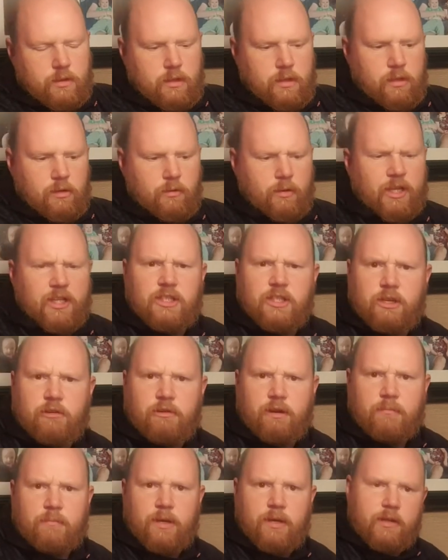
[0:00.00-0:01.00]
on
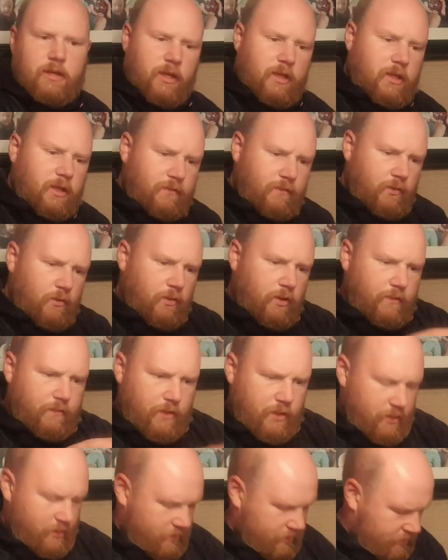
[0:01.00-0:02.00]
Instagram, I think, if you want to
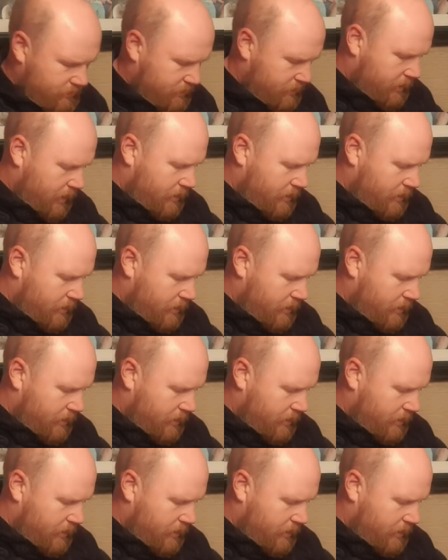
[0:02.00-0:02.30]
have a